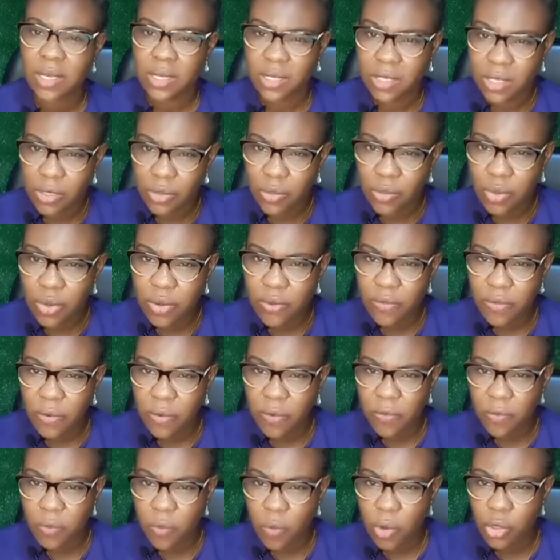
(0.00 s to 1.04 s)
the grief
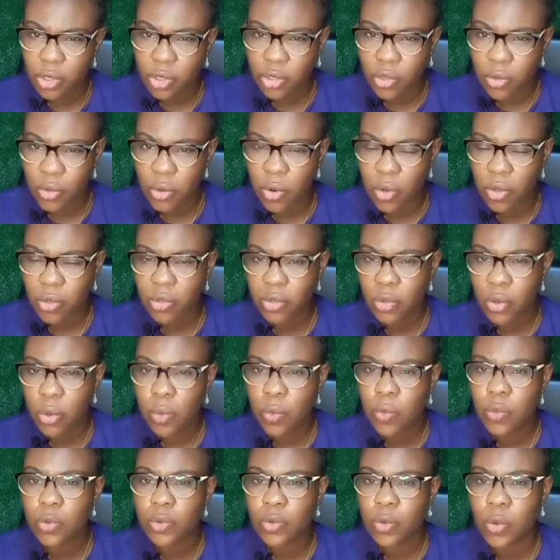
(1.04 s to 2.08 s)
of what you lost or
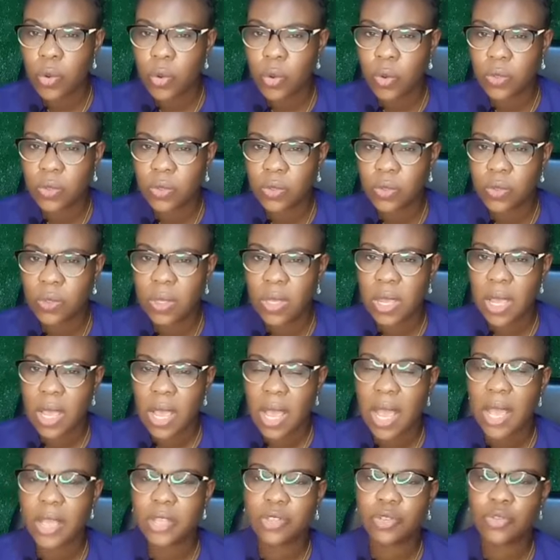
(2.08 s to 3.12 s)
who you lost
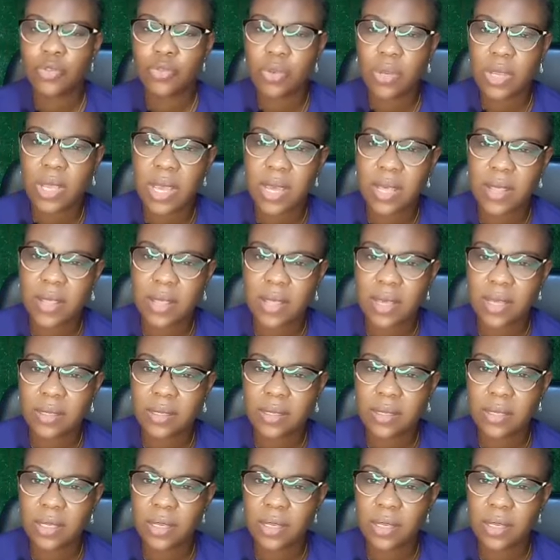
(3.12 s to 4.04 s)
has triggered that.